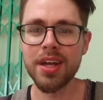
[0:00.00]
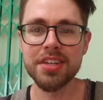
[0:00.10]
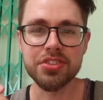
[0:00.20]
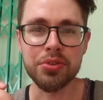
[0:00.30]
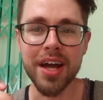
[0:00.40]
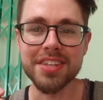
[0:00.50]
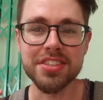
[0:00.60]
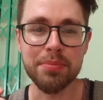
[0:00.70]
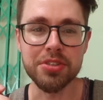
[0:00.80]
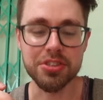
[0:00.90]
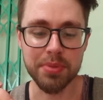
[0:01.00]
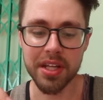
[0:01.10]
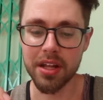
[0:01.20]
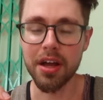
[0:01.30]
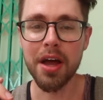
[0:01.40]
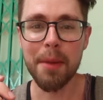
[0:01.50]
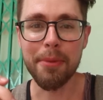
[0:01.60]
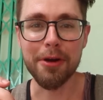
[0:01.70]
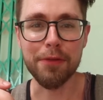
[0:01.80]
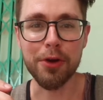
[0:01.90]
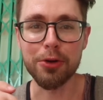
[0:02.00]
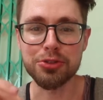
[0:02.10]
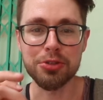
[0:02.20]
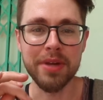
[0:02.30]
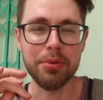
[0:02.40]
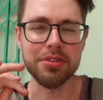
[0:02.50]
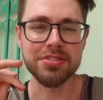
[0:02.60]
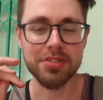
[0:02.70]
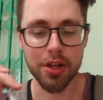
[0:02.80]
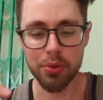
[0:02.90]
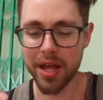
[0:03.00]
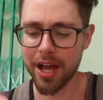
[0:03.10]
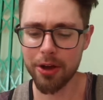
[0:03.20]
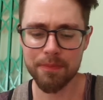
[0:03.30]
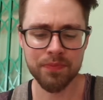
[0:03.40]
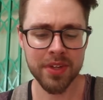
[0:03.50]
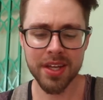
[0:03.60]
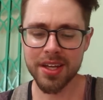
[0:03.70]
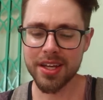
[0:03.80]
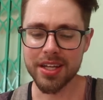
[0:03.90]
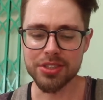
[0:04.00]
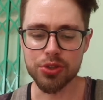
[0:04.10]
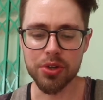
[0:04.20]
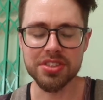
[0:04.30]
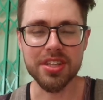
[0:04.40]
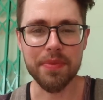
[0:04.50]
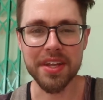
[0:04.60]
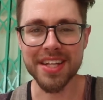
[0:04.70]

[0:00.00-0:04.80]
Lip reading: So nice to just be a part of the culture, to be able to slow down, enjoy something